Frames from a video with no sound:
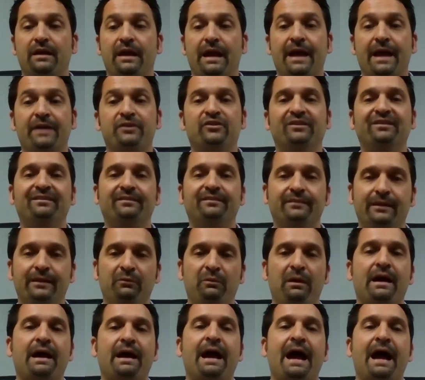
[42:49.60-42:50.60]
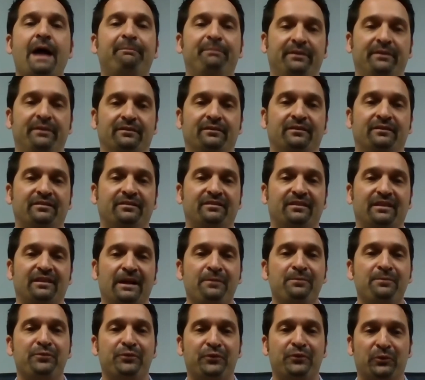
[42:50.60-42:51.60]
And just see what happens
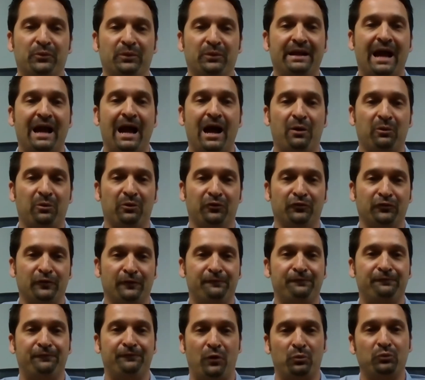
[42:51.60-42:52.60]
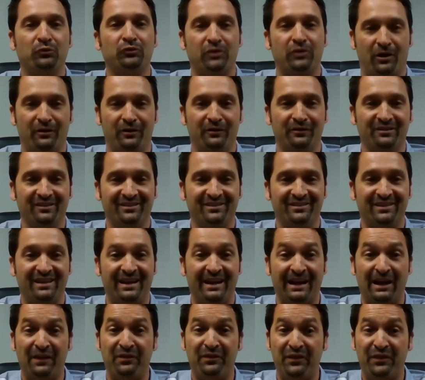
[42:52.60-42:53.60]
in 3 hours of phone calls.
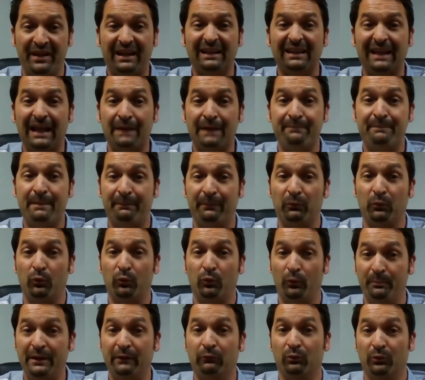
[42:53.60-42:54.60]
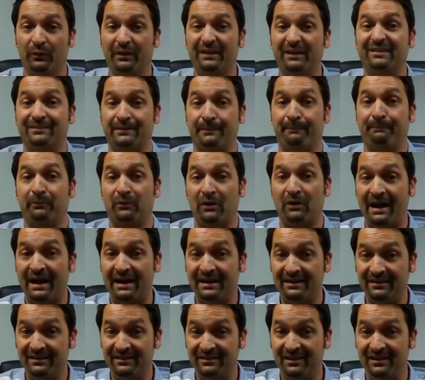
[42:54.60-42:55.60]
And I think a lot of people will be really
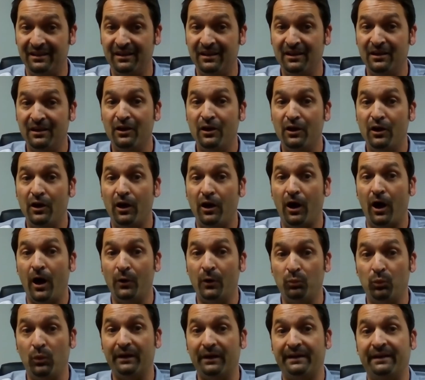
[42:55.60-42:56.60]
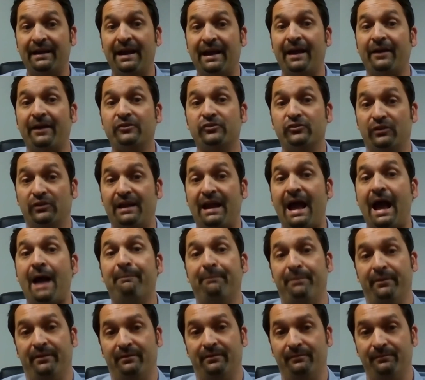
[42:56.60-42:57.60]
surprised on what can actually
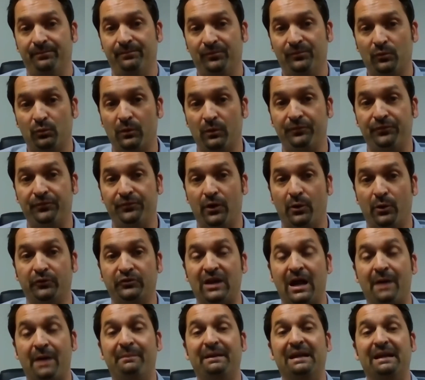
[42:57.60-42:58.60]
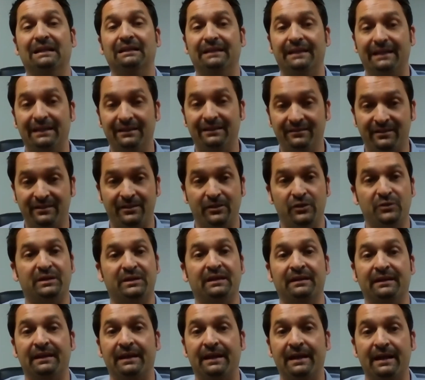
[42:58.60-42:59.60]
happen with those, how many leads that you
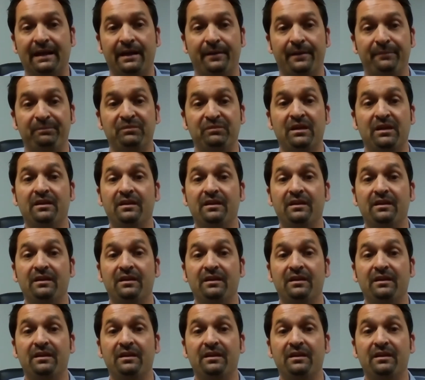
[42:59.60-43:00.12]
can get.